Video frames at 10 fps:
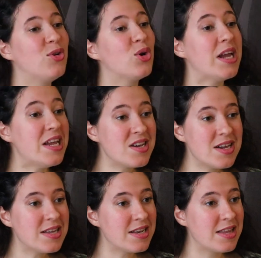If you're
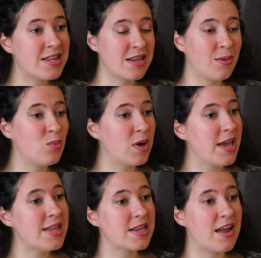interested in some
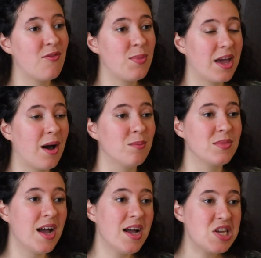ways that I've
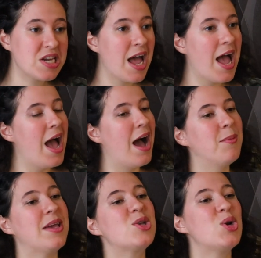become Dutch,
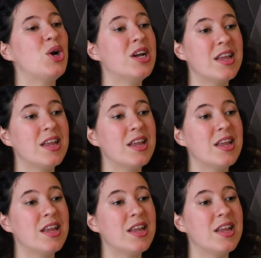uh, make sure